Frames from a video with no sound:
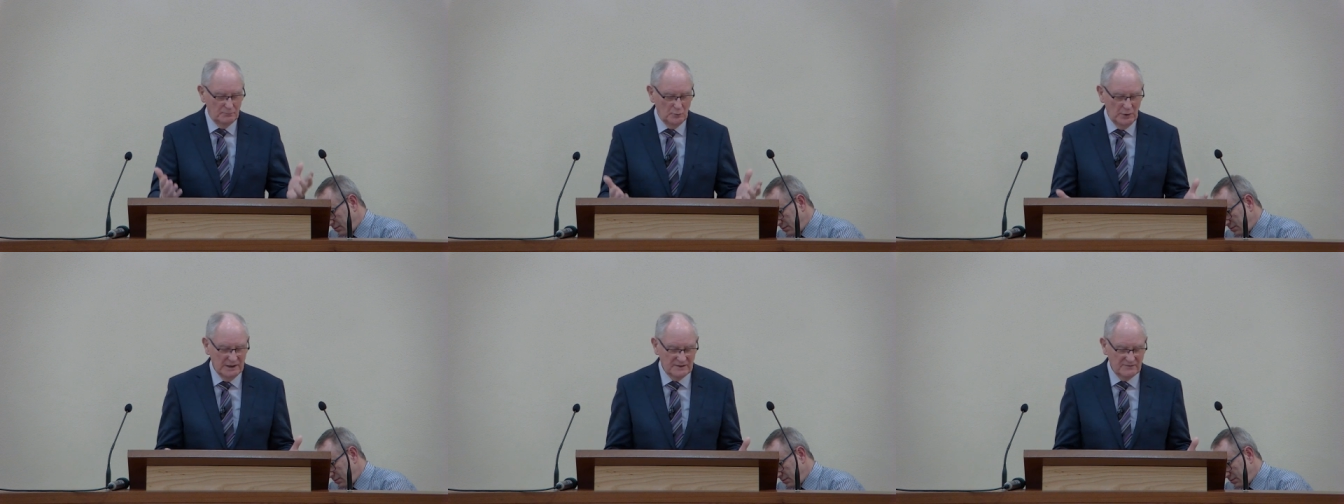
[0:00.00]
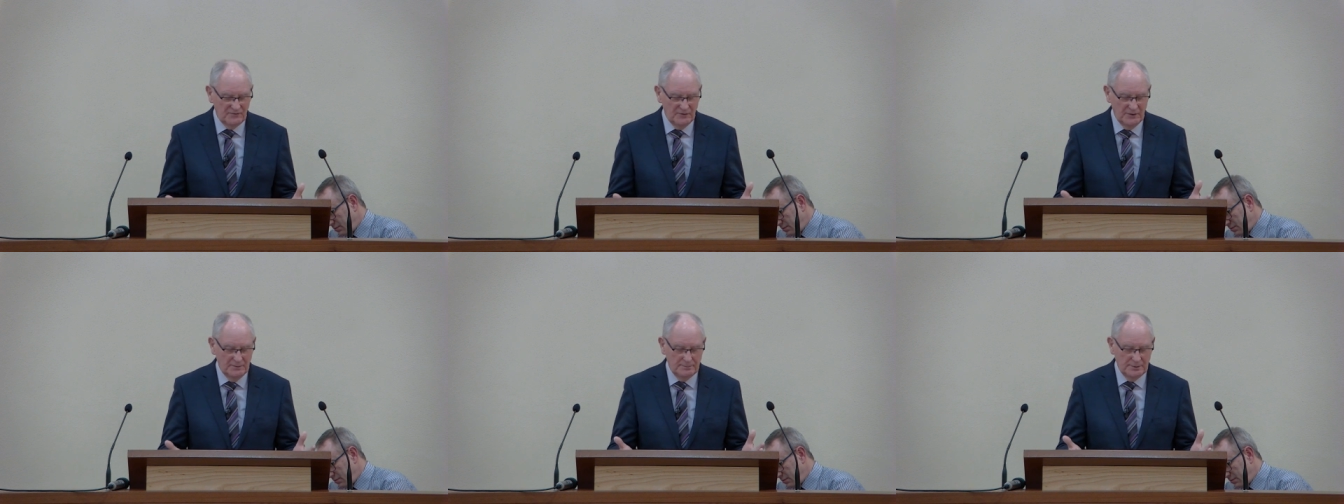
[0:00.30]

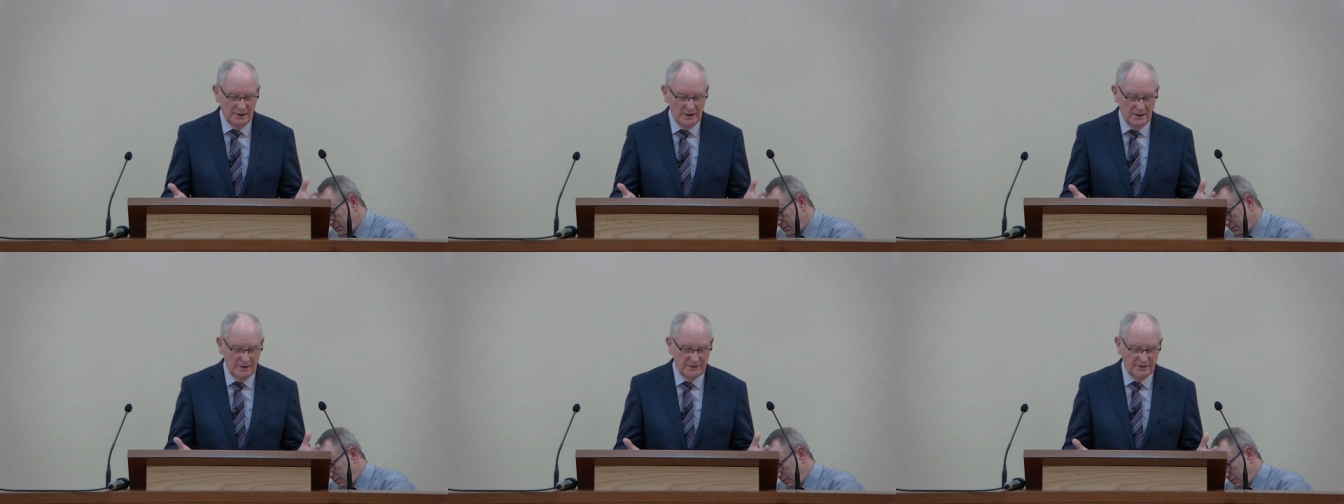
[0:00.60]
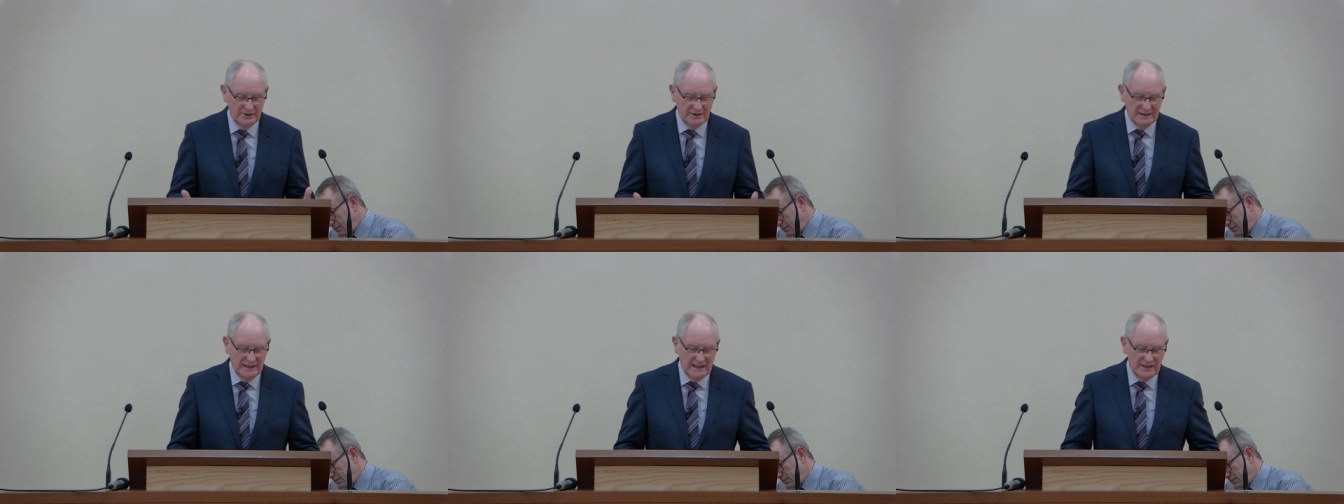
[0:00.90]
wait for
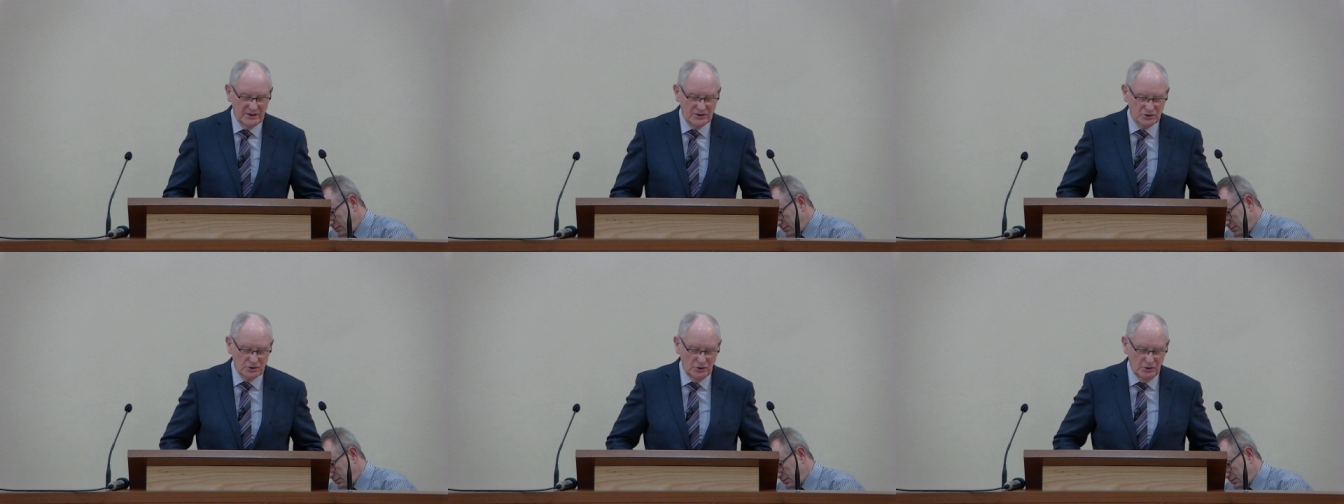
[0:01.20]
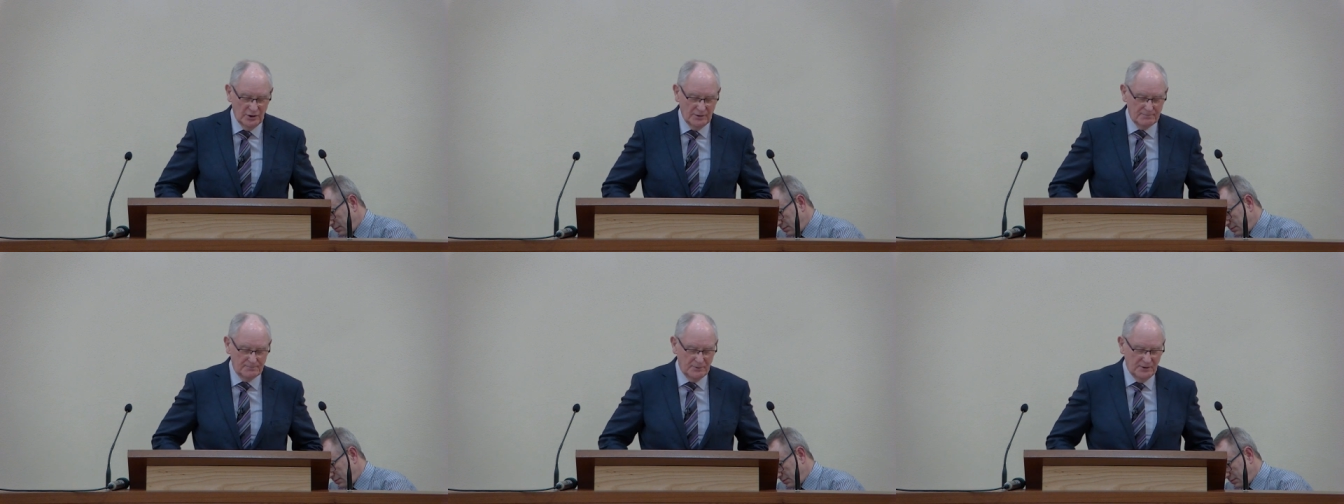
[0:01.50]
blood, and let us
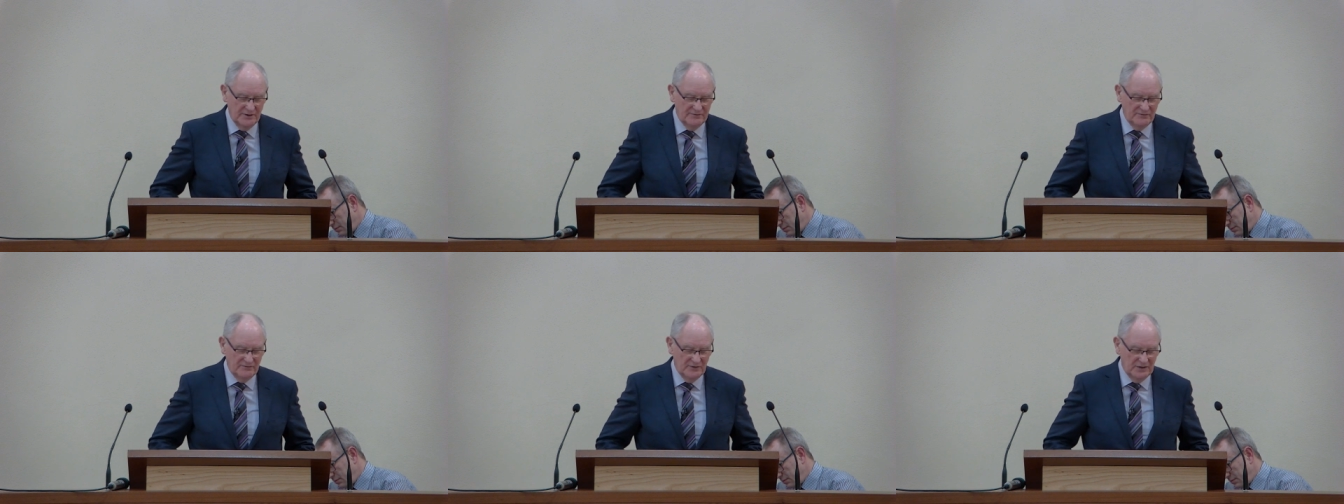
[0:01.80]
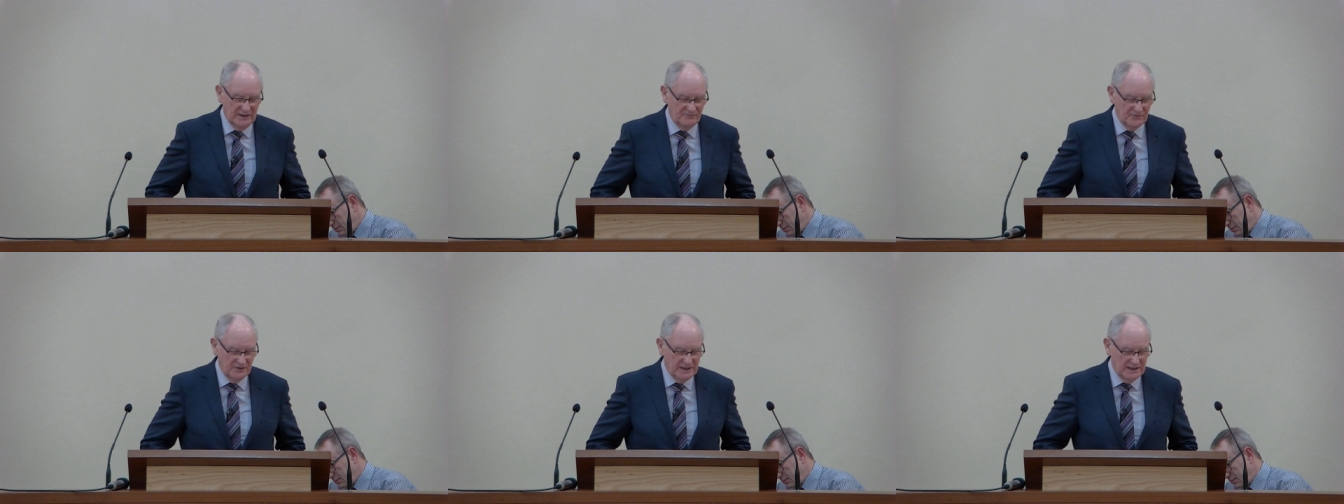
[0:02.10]
lurk
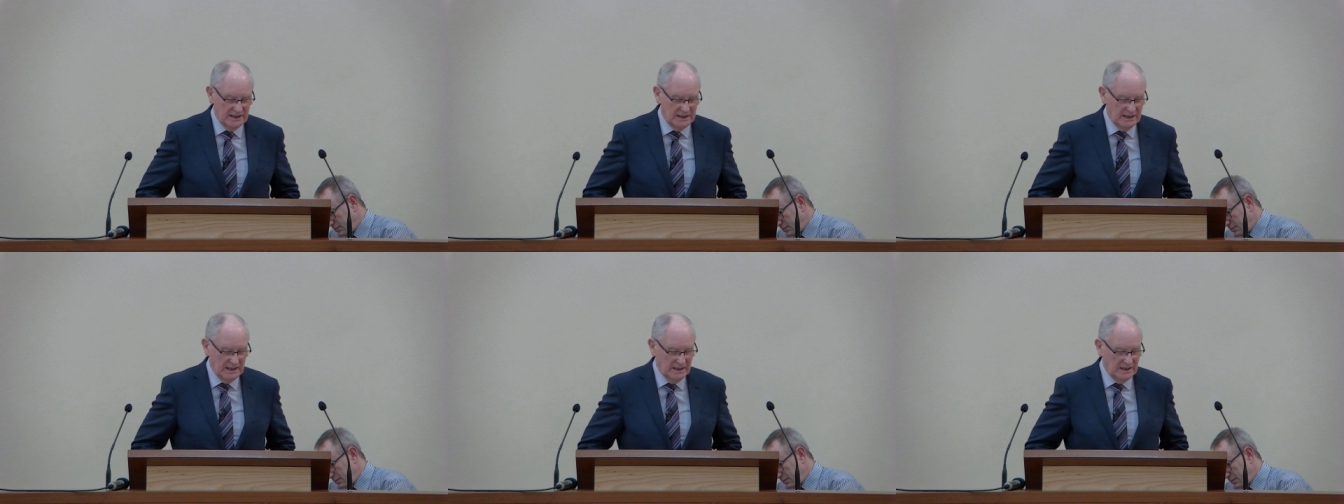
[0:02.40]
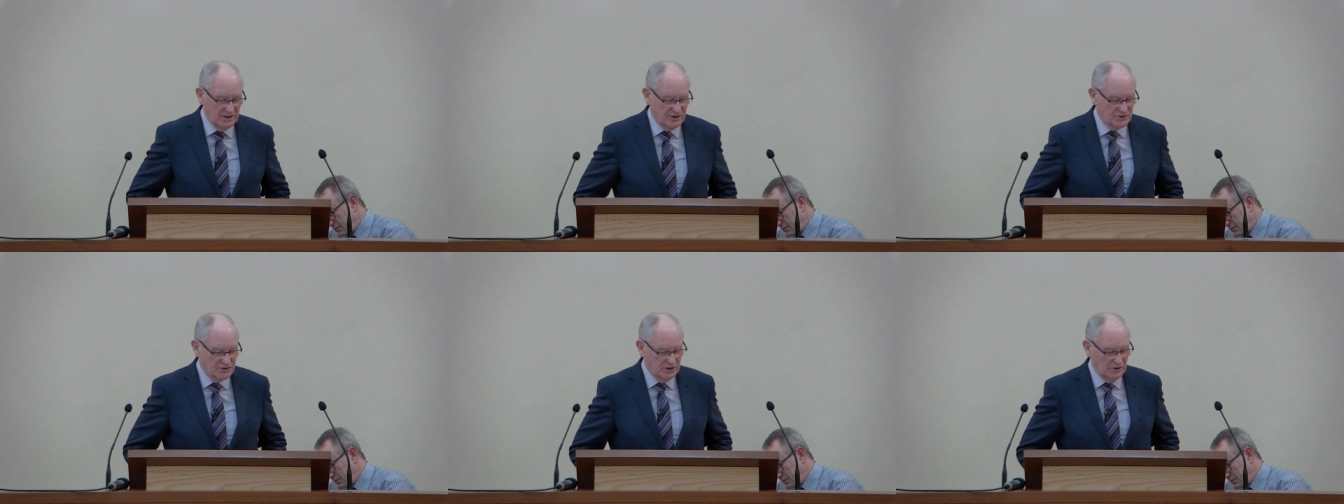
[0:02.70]
privily for the
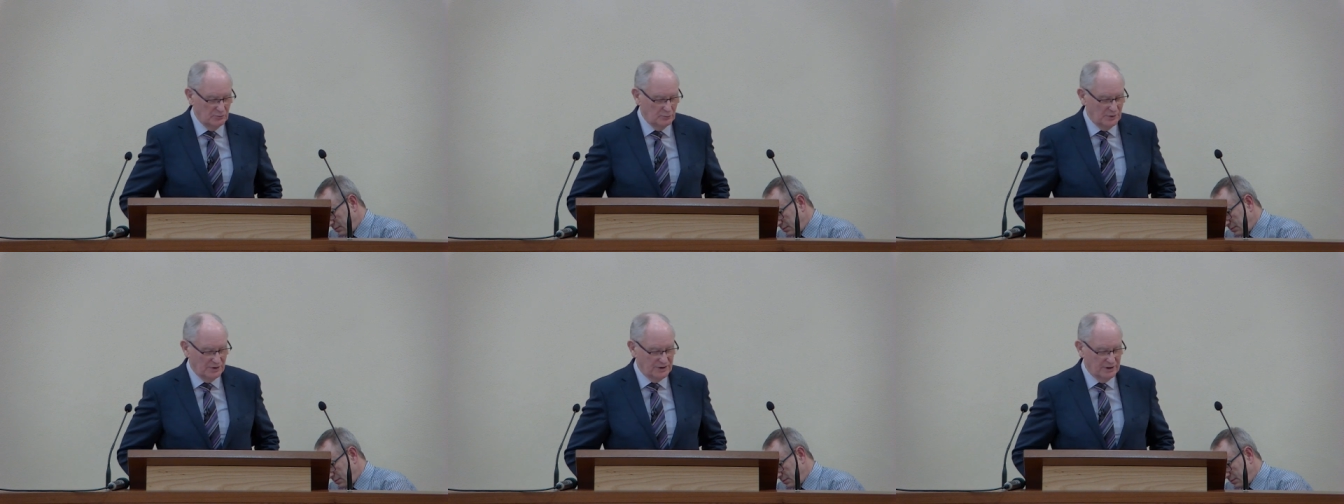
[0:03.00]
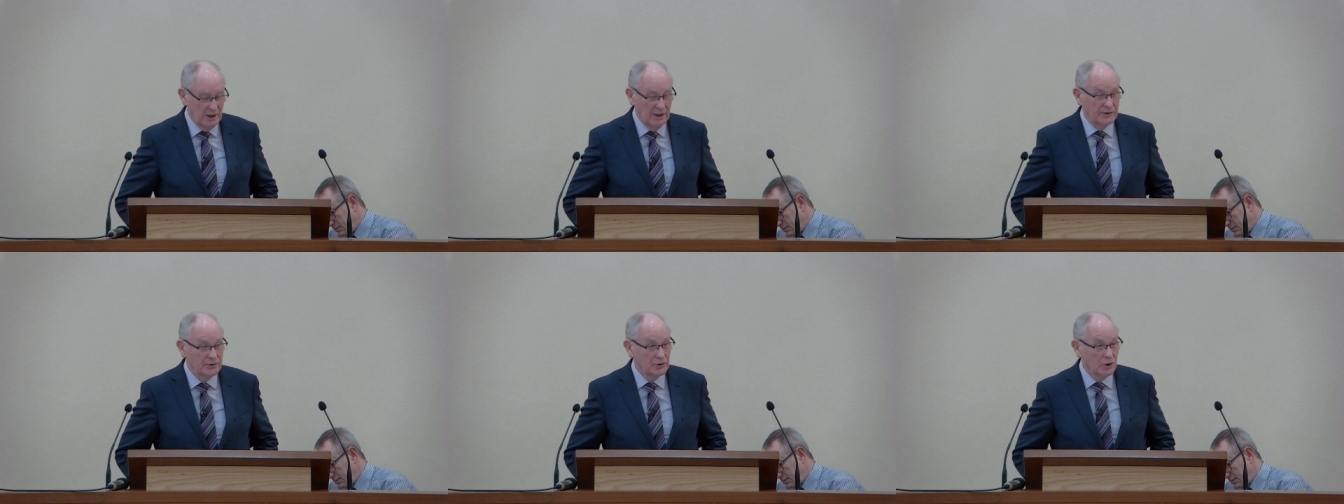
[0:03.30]
innocent
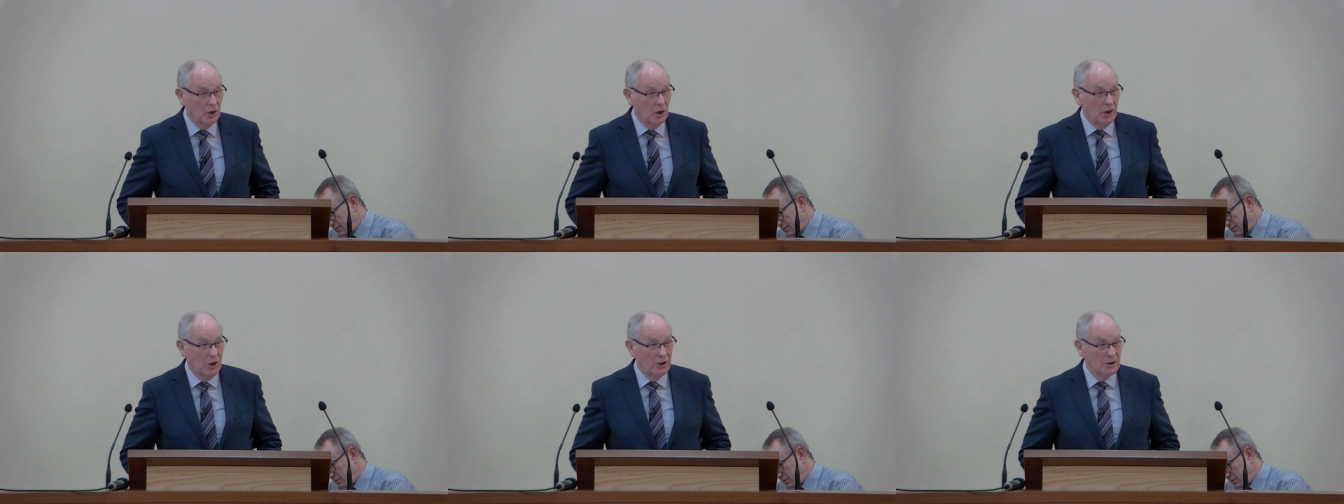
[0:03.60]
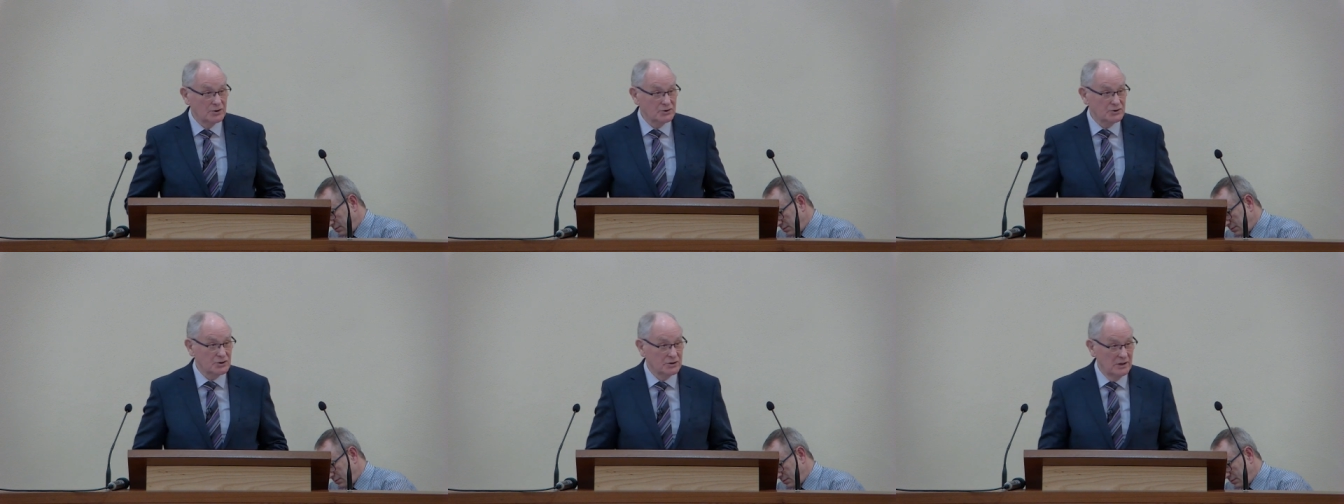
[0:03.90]
without
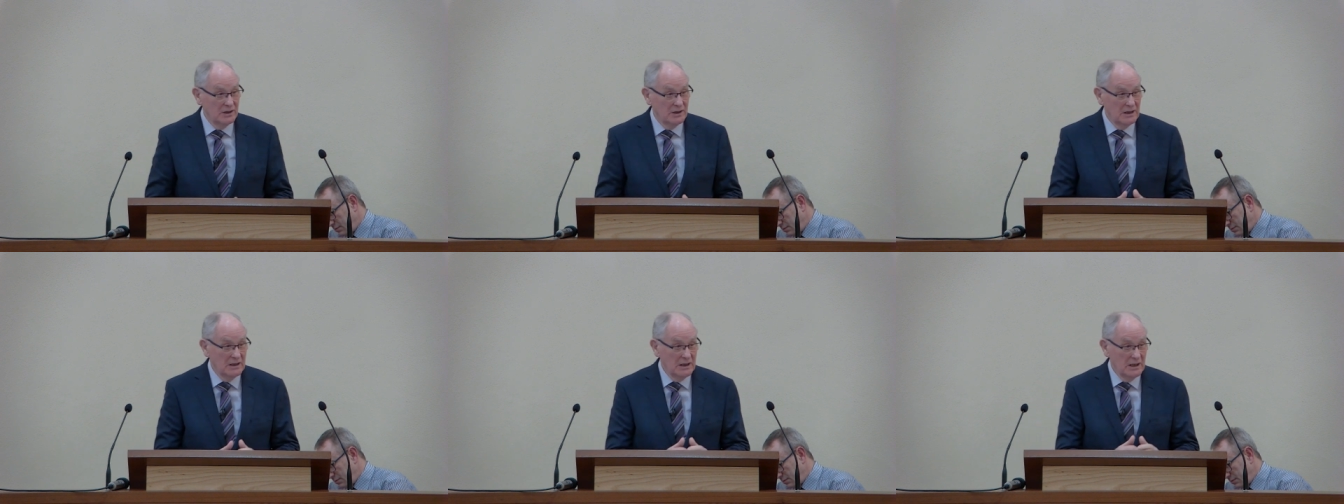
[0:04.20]
cause,